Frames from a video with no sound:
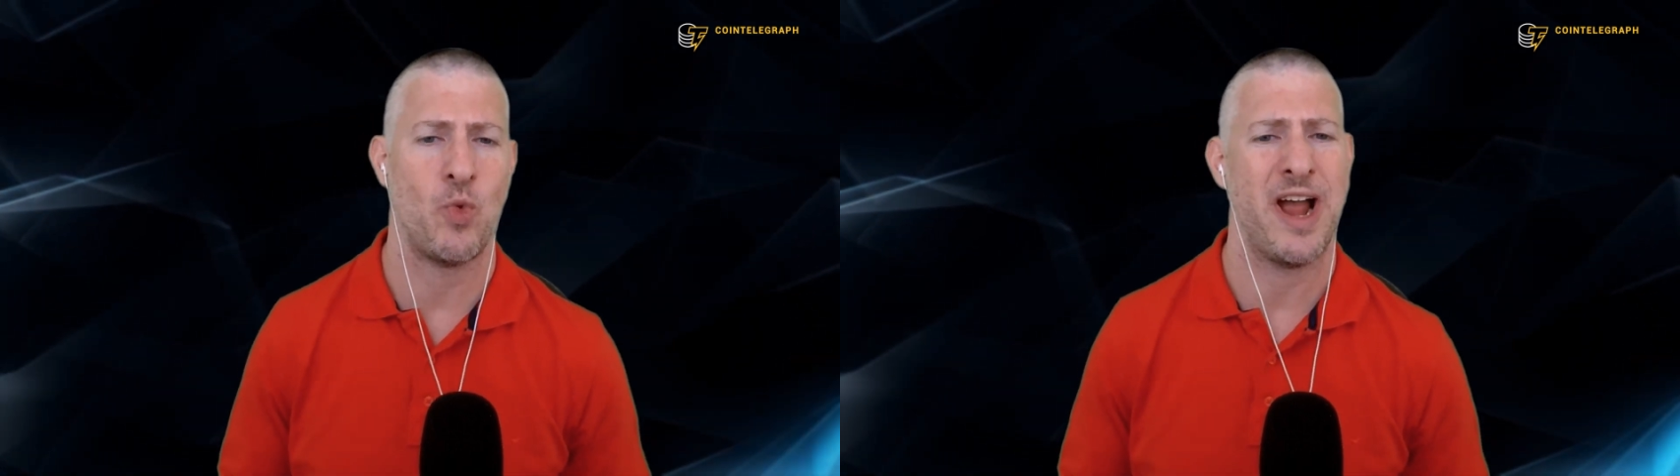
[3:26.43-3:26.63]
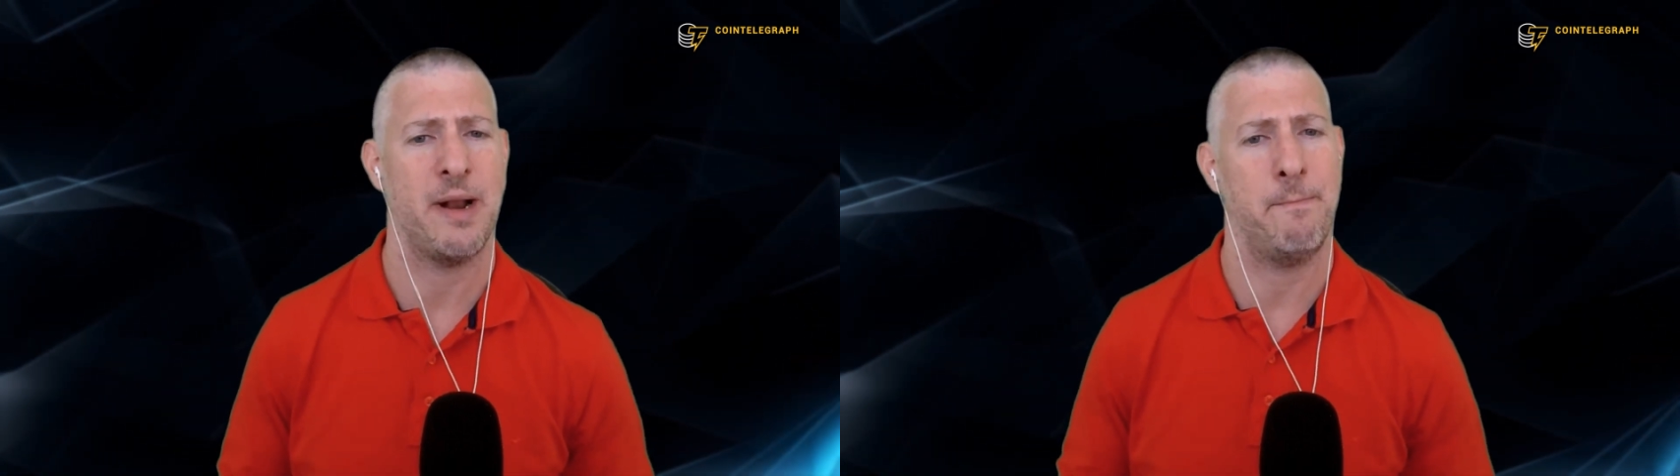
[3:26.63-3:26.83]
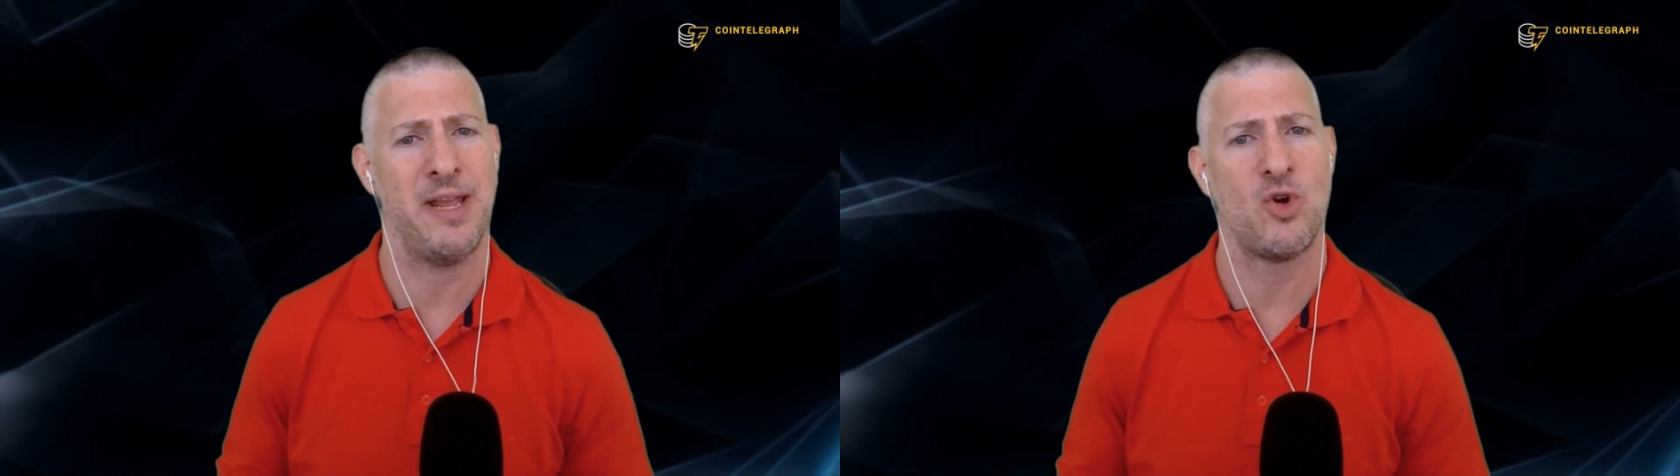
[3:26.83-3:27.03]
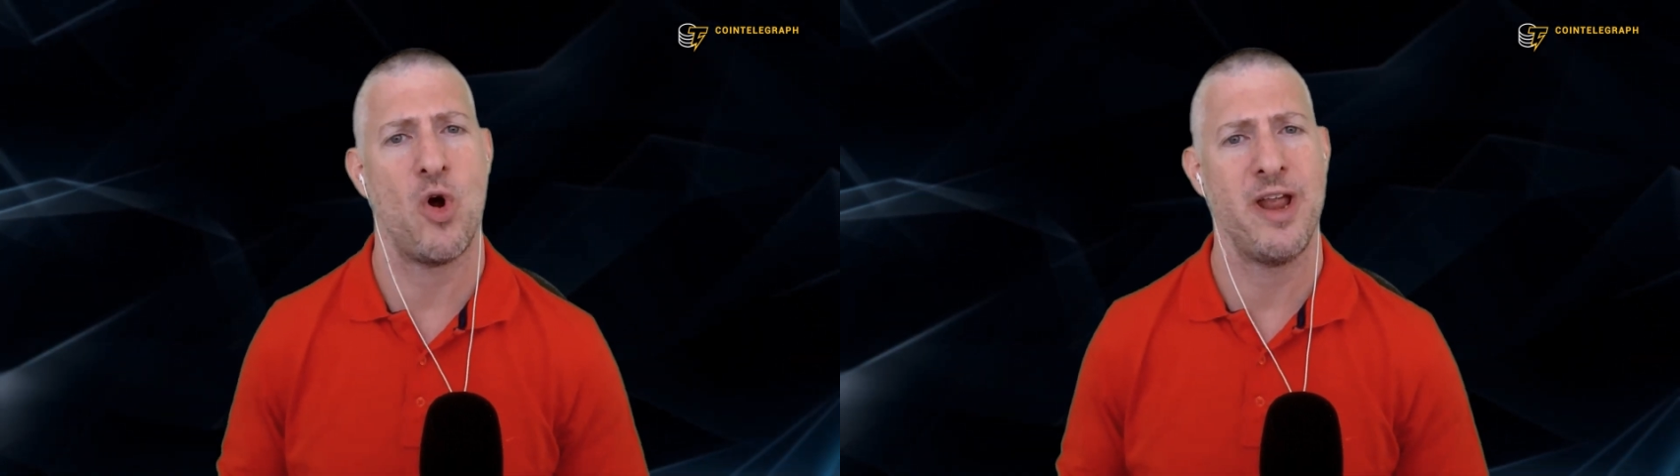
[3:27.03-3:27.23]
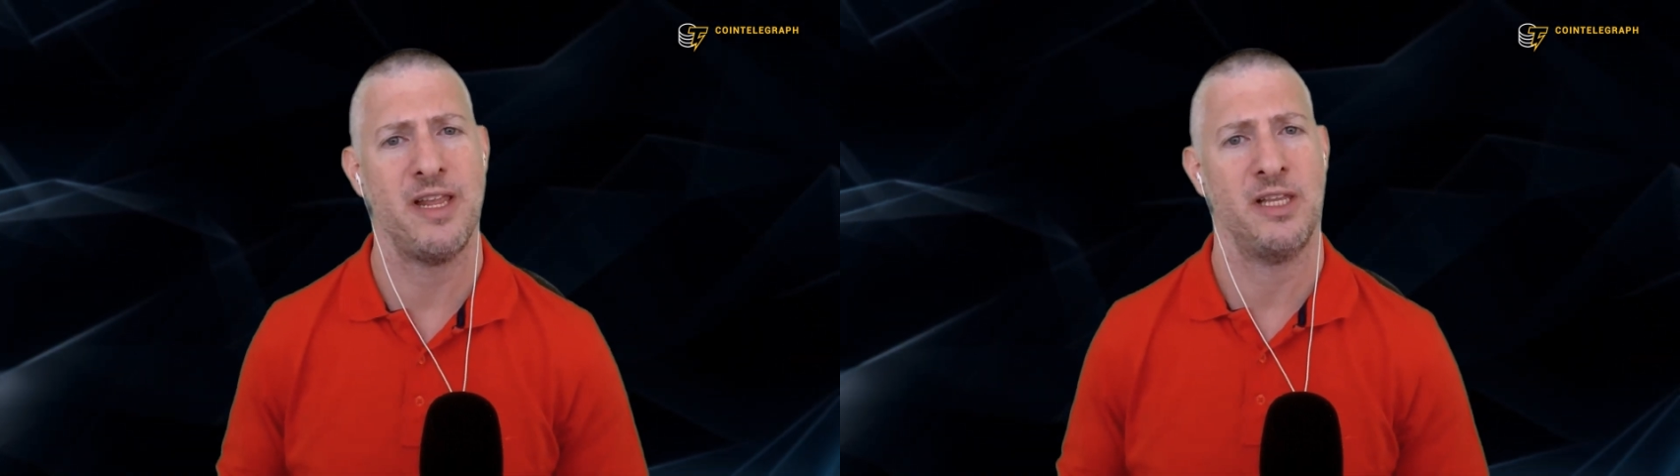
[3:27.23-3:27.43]
why the
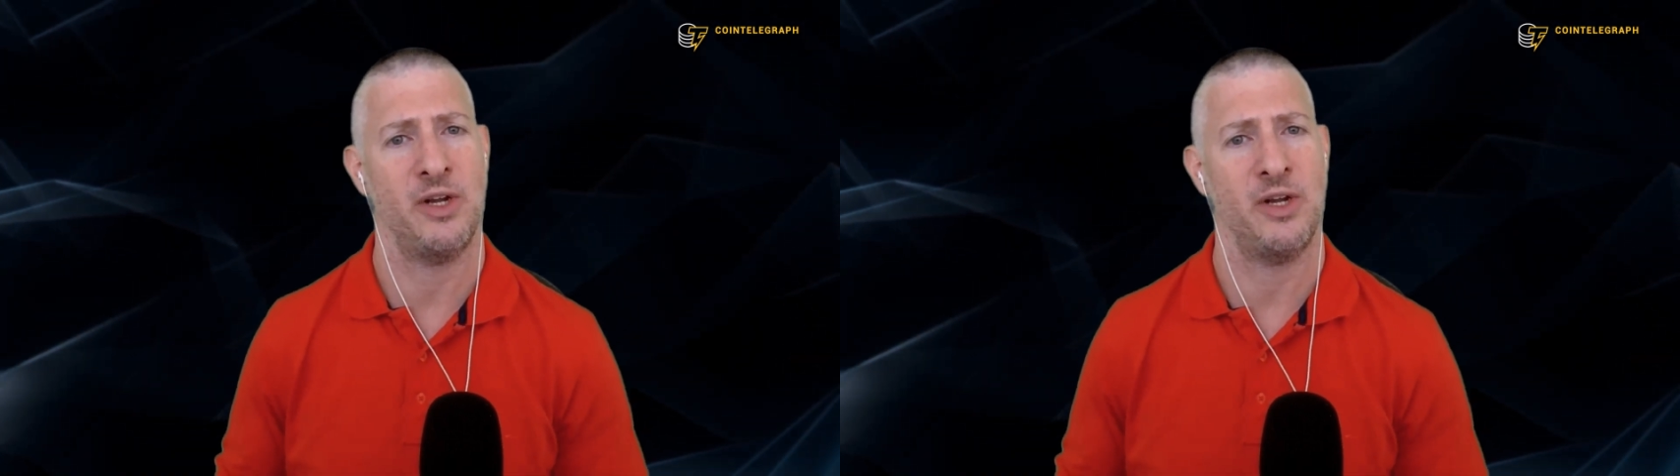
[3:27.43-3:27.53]
Bitcoin